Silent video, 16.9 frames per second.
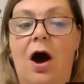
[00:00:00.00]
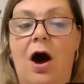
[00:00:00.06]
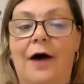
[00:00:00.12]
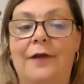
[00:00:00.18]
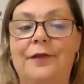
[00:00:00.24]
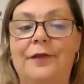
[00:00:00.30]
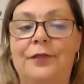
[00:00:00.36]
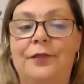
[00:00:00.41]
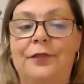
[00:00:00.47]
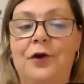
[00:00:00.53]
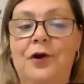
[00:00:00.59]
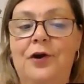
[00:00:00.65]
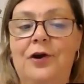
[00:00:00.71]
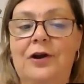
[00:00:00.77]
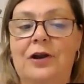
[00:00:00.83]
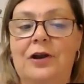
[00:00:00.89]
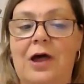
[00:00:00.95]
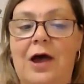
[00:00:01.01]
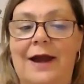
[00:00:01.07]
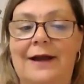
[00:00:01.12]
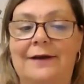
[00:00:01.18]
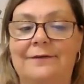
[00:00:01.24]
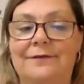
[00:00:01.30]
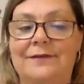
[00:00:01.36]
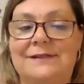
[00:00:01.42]
On the third
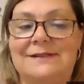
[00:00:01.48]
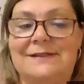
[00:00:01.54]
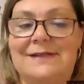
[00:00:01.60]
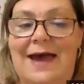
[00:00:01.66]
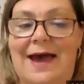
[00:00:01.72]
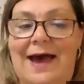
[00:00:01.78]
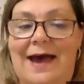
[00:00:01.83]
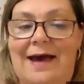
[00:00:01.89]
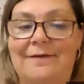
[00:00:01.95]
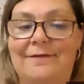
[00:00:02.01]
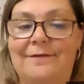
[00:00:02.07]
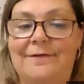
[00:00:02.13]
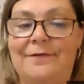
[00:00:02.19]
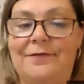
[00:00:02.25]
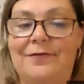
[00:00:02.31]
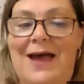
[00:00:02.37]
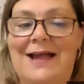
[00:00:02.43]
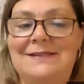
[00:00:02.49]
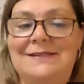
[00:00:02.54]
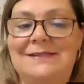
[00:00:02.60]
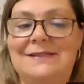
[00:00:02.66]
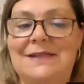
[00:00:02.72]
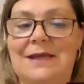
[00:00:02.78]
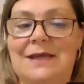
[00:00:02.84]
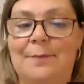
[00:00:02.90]
line of the staff,
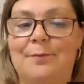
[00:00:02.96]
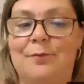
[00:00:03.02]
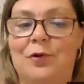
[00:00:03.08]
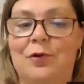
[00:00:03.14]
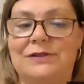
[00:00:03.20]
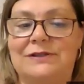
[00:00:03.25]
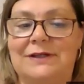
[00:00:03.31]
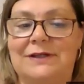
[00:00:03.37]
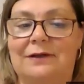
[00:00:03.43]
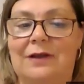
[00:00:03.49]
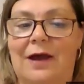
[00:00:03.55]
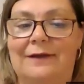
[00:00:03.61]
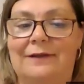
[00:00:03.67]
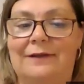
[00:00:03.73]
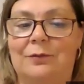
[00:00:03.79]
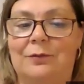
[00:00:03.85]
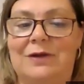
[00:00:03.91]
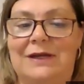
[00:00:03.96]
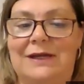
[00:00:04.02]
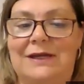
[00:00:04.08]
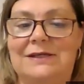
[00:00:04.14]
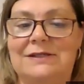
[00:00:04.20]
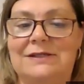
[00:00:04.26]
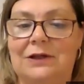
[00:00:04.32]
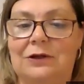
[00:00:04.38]
that's the important line that we
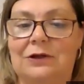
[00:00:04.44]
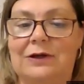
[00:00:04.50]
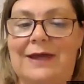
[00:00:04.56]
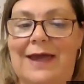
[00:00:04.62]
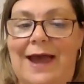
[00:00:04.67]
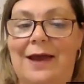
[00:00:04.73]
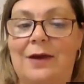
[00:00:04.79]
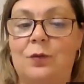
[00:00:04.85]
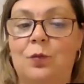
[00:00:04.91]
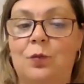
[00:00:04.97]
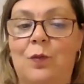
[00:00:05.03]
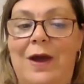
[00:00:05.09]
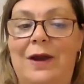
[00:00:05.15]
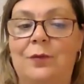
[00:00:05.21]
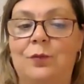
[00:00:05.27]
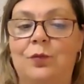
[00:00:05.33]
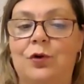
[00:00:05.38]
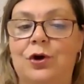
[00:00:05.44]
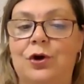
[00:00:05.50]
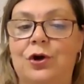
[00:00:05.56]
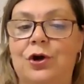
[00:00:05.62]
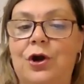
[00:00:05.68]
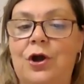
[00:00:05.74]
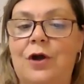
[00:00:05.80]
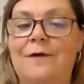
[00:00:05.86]
need to look at when
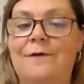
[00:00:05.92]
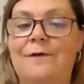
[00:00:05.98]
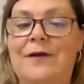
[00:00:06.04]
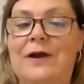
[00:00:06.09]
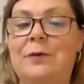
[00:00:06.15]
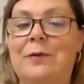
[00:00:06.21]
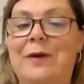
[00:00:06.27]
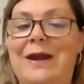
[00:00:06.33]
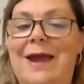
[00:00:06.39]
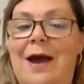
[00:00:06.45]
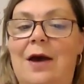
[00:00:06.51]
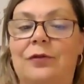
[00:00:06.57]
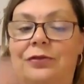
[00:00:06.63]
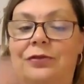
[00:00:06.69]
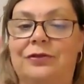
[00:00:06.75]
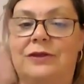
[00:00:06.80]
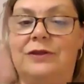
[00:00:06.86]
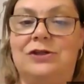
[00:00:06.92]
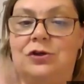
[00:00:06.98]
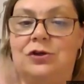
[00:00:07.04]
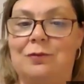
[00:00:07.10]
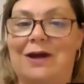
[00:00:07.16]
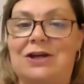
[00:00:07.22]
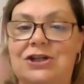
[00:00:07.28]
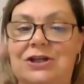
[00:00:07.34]
we're figuring out the
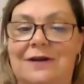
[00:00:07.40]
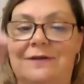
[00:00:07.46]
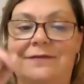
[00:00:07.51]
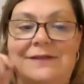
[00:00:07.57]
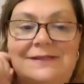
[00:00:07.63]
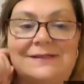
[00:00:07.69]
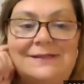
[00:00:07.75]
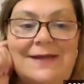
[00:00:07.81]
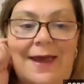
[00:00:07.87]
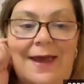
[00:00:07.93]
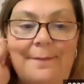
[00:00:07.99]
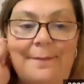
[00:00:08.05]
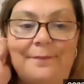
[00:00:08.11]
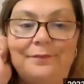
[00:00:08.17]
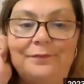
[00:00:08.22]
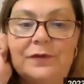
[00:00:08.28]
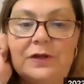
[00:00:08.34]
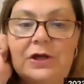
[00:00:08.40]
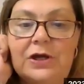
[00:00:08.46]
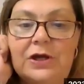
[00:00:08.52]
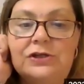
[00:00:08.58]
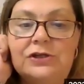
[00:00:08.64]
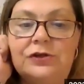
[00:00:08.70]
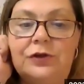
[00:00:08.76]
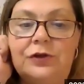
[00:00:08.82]
direction of the stem.
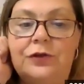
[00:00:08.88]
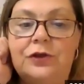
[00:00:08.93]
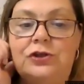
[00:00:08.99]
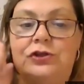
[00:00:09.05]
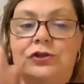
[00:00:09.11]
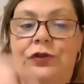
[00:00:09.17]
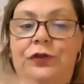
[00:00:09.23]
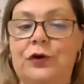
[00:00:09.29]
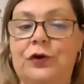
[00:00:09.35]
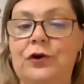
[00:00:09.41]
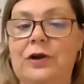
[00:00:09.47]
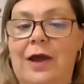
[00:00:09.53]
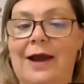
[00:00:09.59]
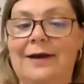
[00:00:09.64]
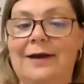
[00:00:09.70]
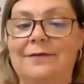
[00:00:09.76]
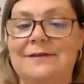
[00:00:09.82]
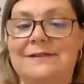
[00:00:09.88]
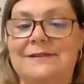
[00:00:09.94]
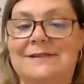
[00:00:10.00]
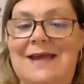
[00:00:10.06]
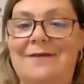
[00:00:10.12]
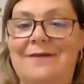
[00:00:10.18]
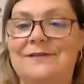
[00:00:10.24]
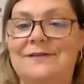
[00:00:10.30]
So the third line of the
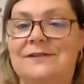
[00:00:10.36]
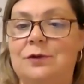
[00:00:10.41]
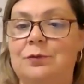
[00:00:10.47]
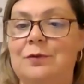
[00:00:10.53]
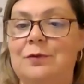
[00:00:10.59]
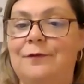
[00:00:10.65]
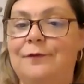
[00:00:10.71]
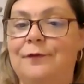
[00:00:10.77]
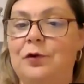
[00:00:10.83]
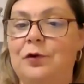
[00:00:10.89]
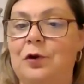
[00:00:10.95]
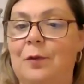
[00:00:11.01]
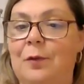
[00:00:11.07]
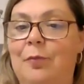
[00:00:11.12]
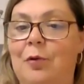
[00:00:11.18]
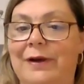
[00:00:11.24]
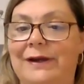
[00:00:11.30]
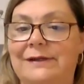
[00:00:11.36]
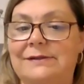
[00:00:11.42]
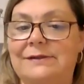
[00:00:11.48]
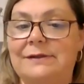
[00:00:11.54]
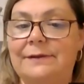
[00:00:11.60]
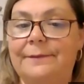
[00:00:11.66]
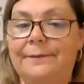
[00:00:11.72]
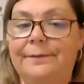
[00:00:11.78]
staff is the referral
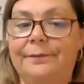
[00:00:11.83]
point.